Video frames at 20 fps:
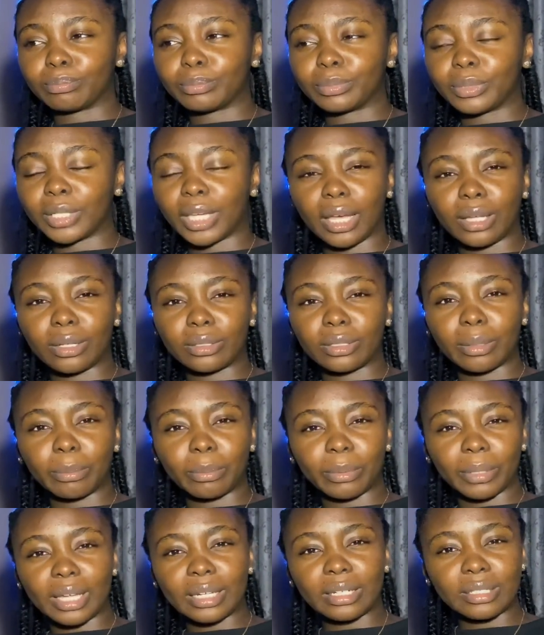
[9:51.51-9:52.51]
pian a
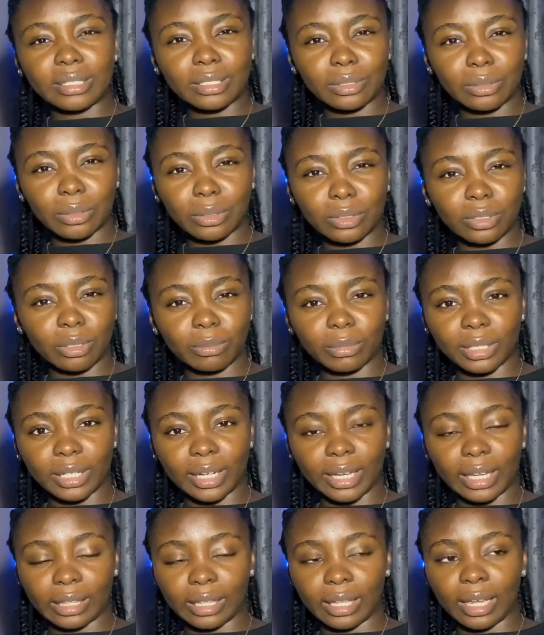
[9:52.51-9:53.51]
pianist or something
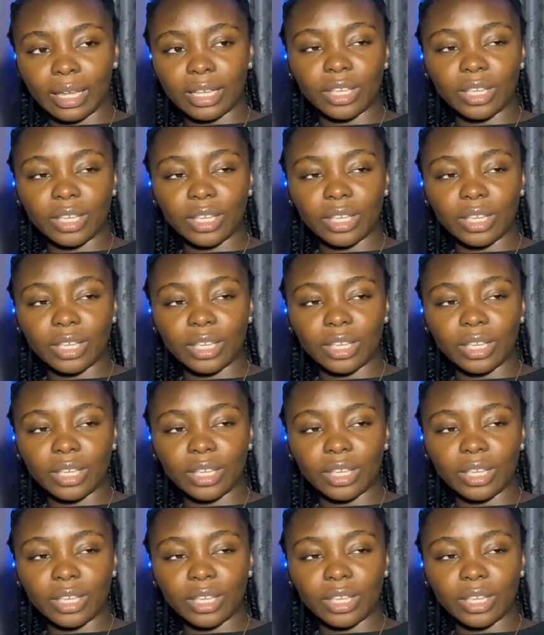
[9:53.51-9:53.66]
like that.